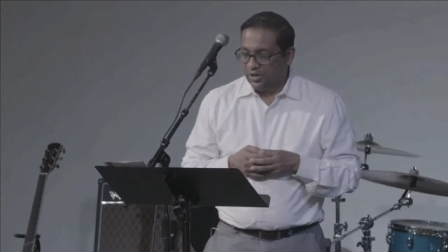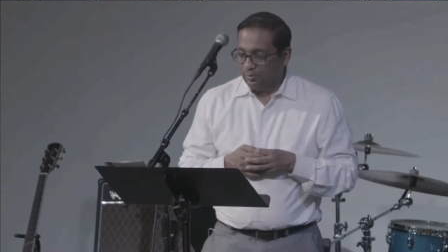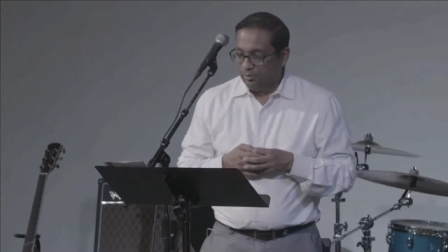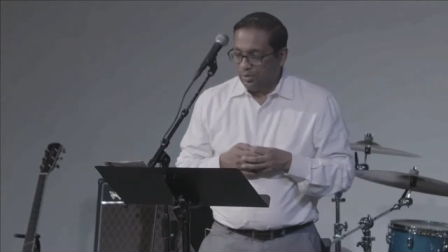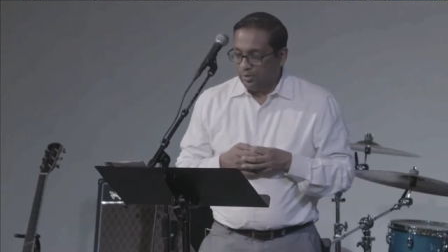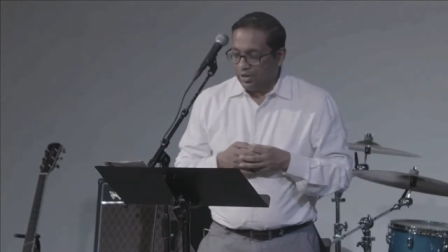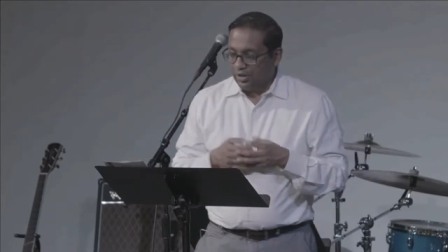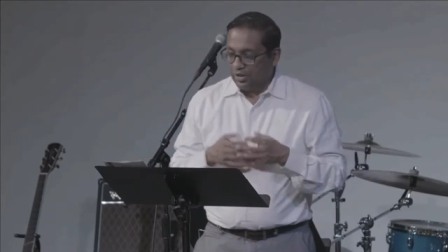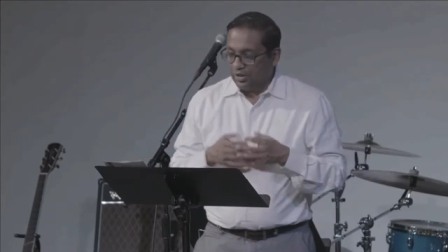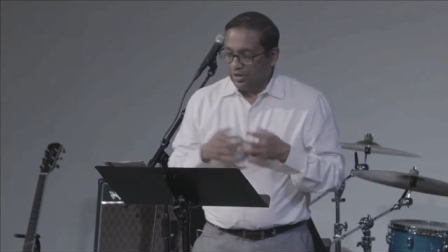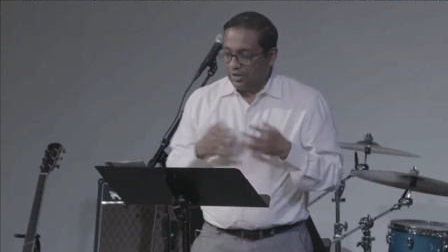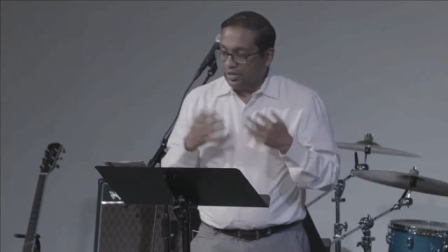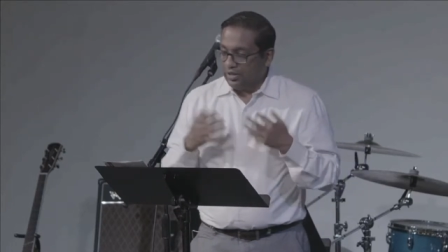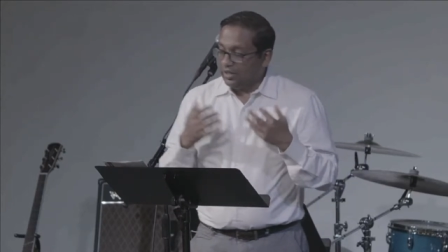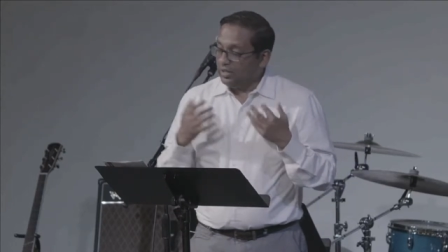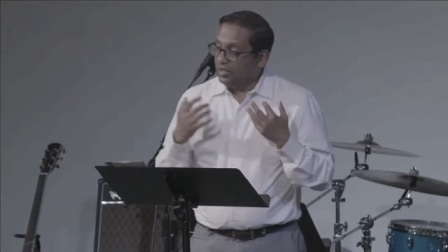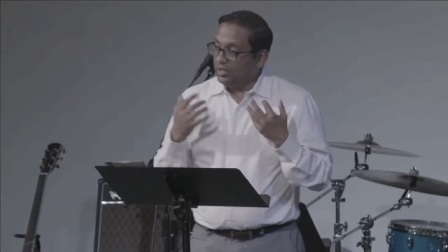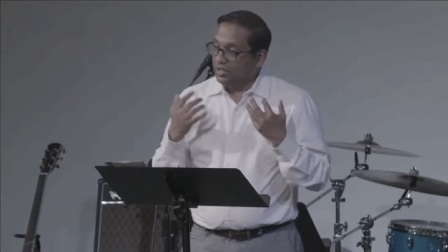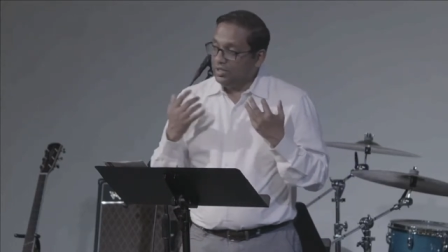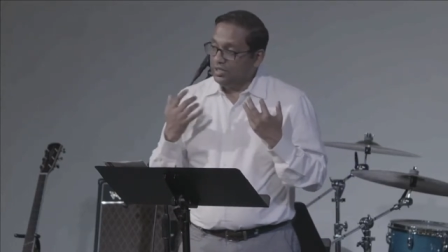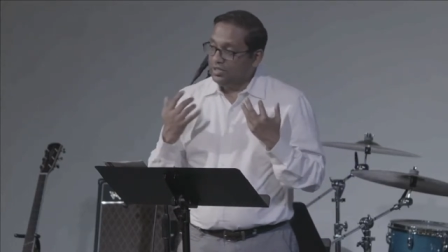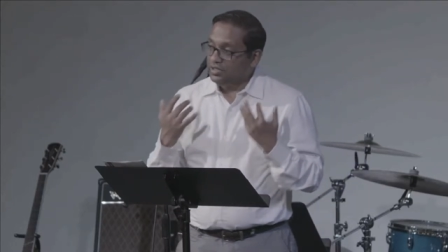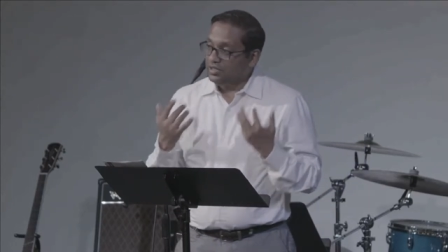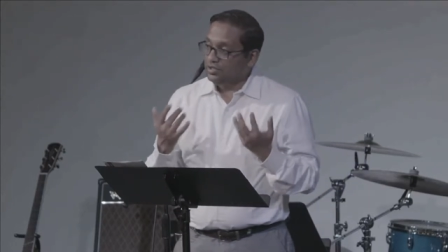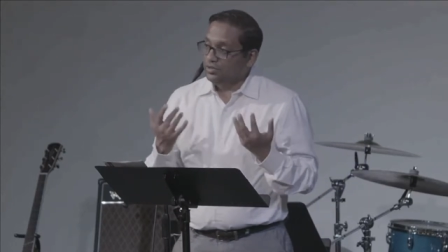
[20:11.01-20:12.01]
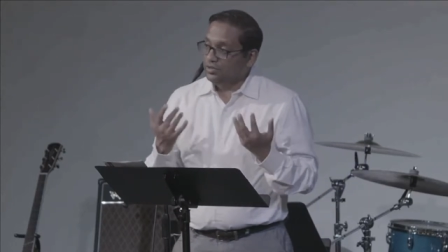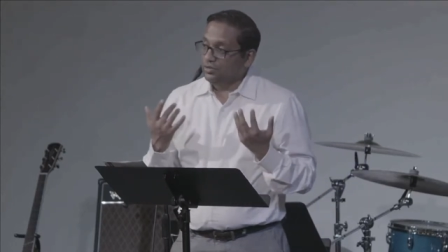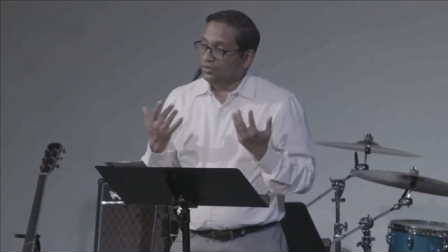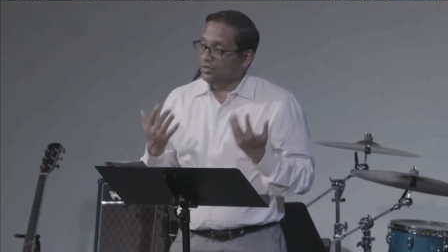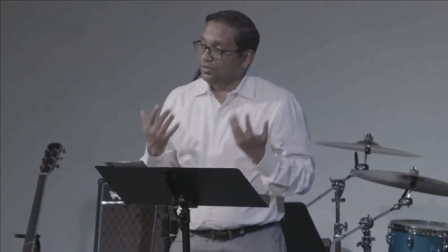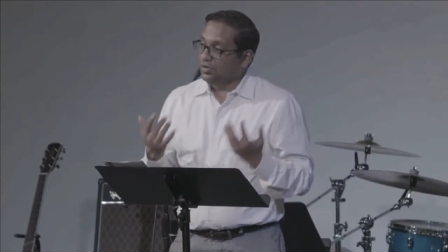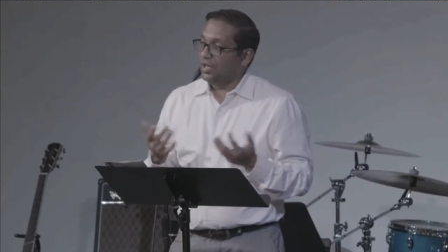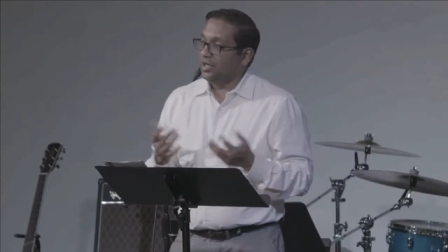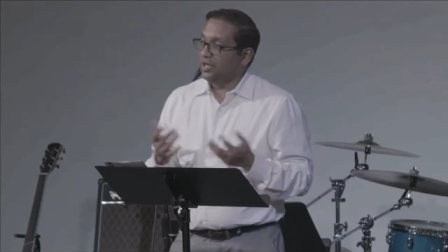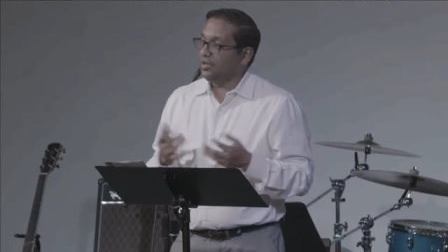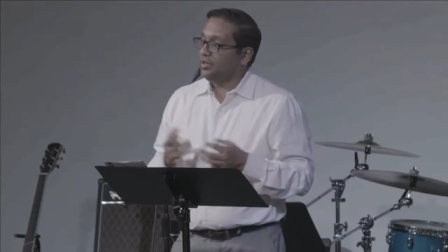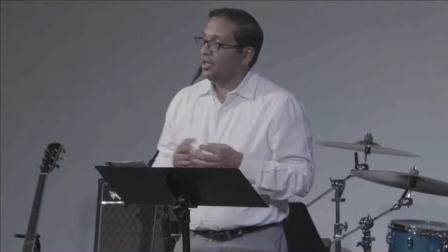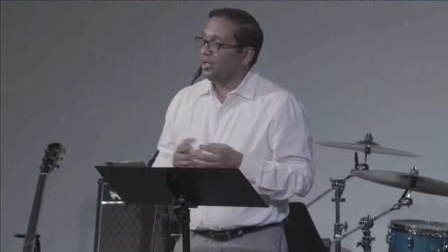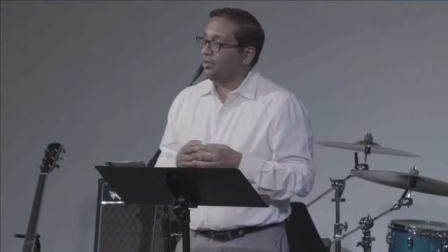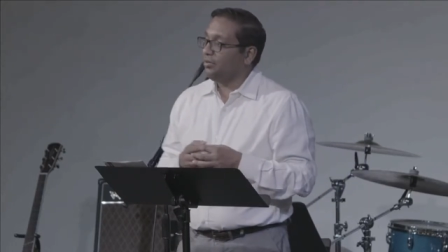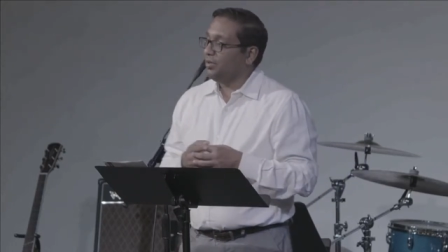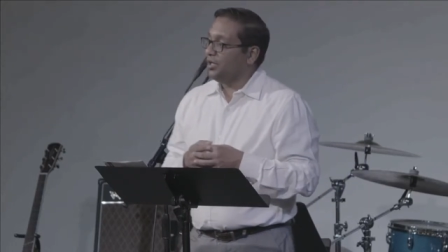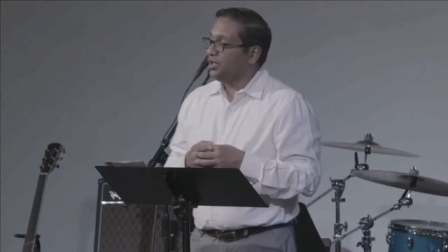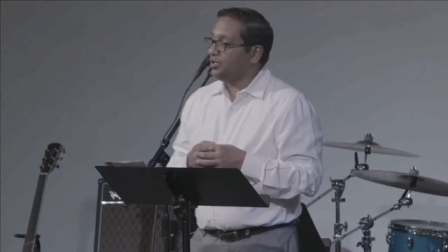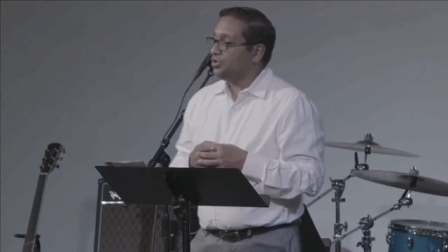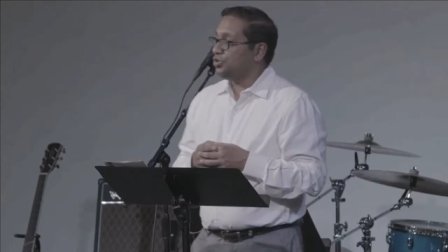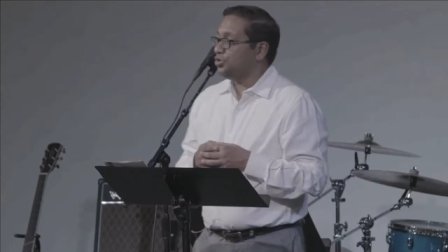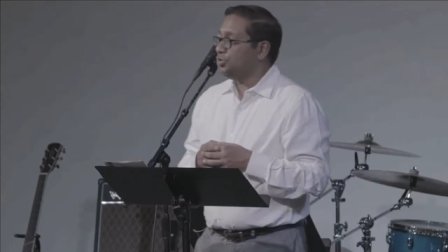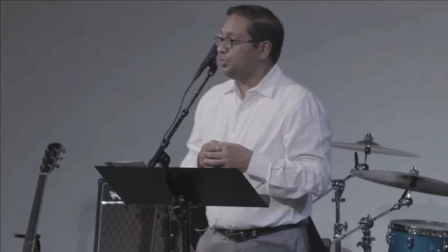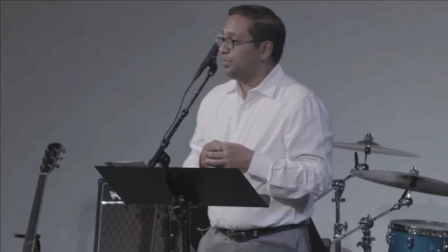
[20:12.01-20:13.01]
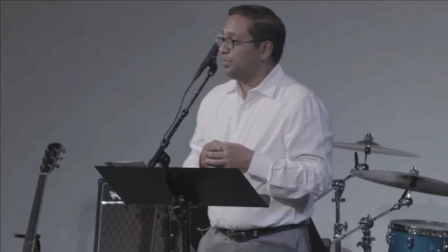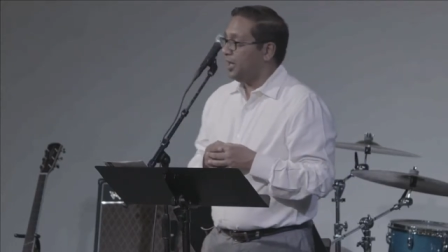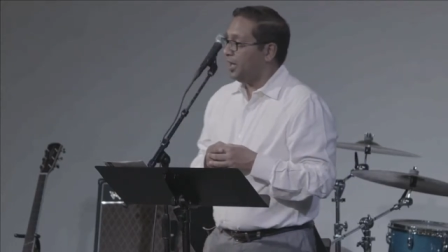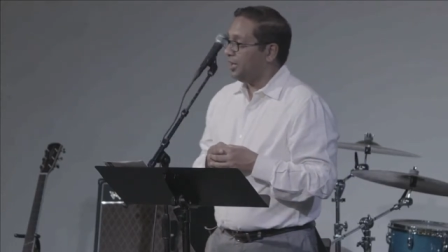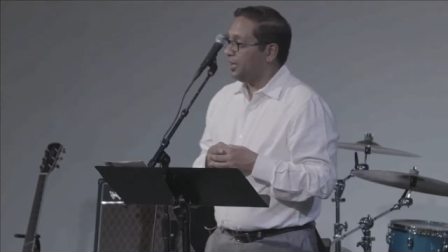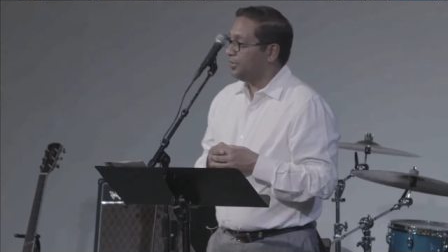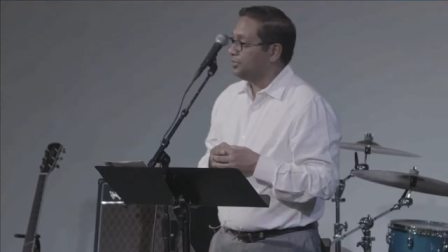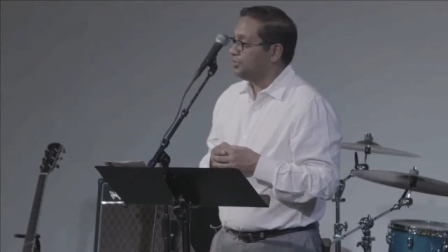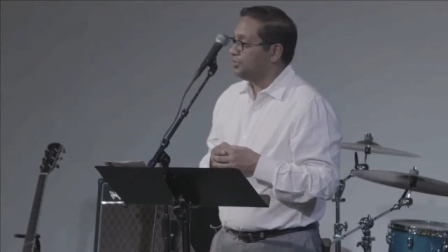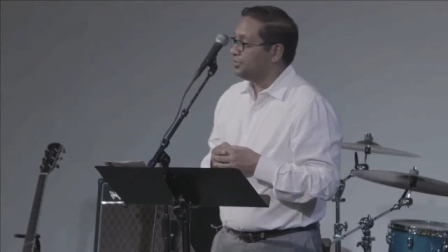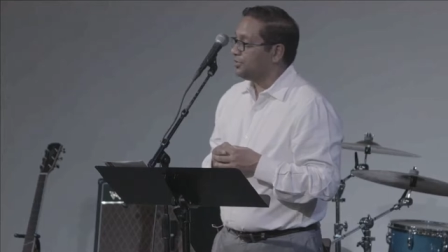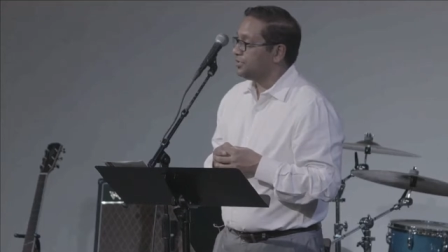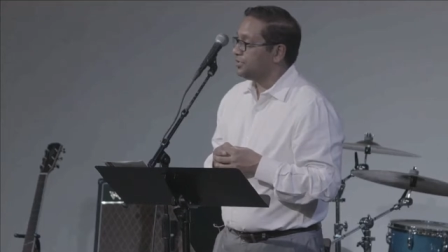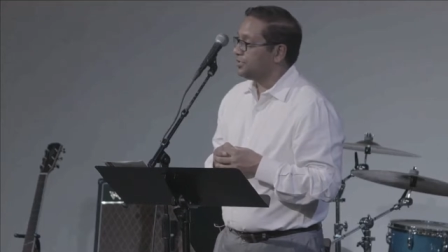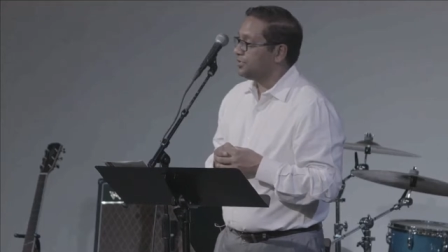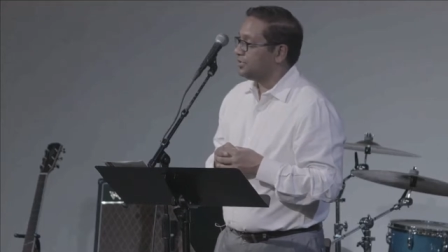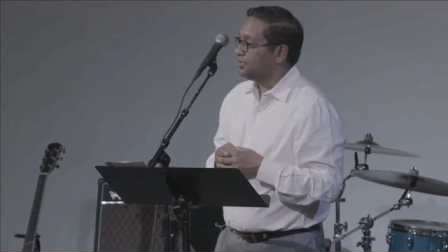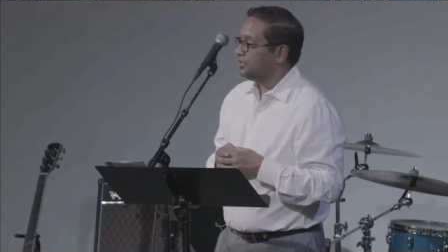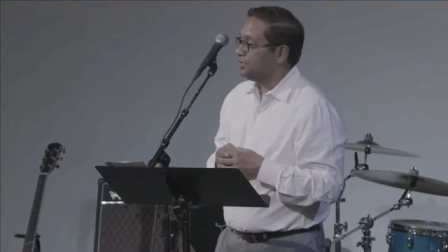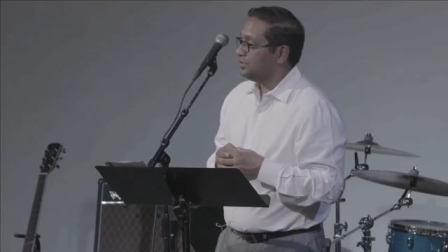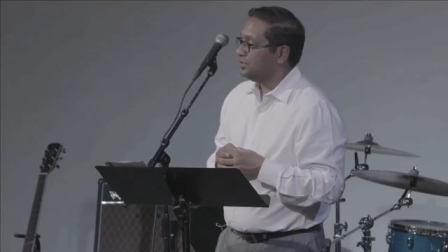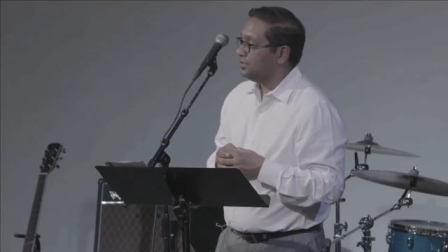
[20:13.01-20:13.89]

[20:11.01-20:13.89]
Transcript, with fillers: but He still led them into battles.